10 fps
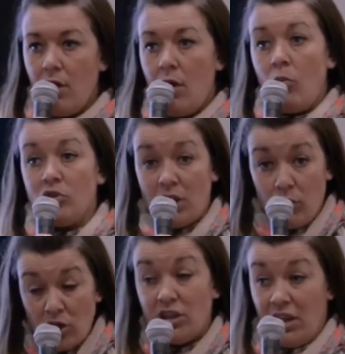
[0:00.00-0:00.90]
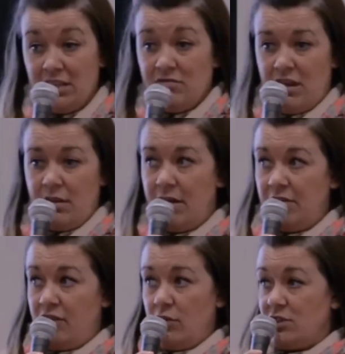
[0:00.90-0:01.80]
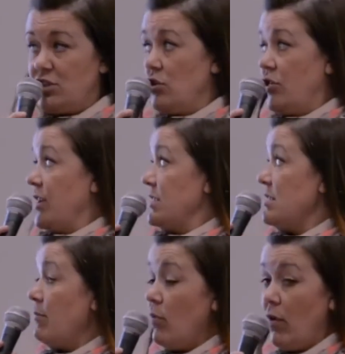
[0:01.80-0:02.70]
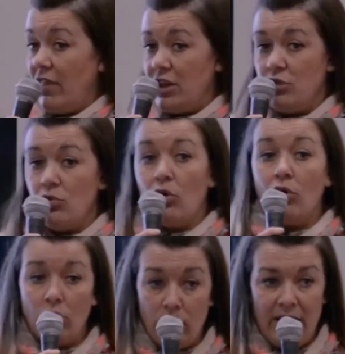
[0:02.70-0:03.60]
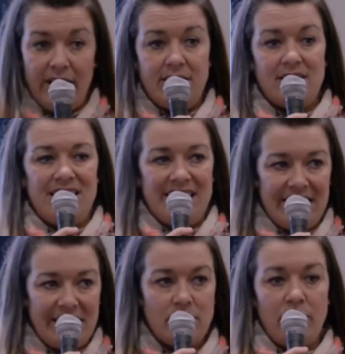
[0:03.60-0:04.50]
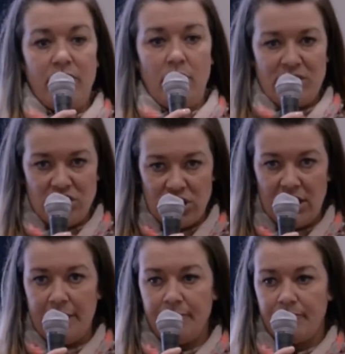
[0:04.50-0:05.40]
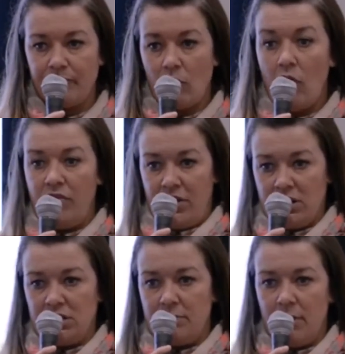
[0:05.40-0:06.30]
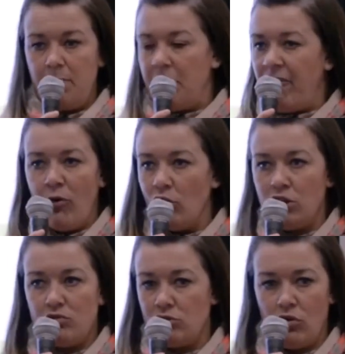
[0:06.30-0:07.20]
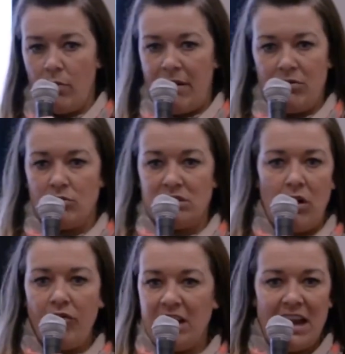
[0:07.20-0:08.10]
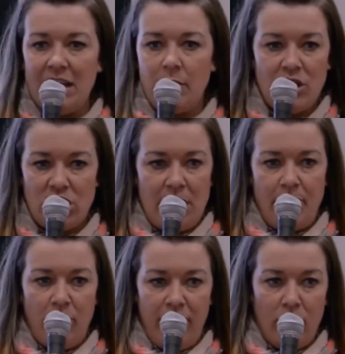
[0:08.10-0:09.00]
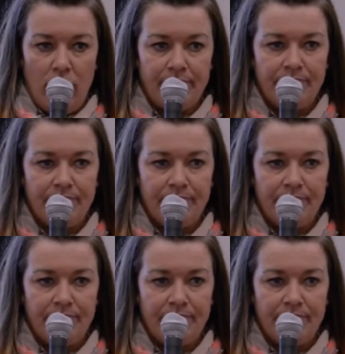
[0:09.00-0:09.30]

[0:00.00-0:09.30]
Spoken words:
What I would like to recommend for you is two things. Number one, that you always lead with the questioning of the customer before you talk about yourself in any way, shape or form.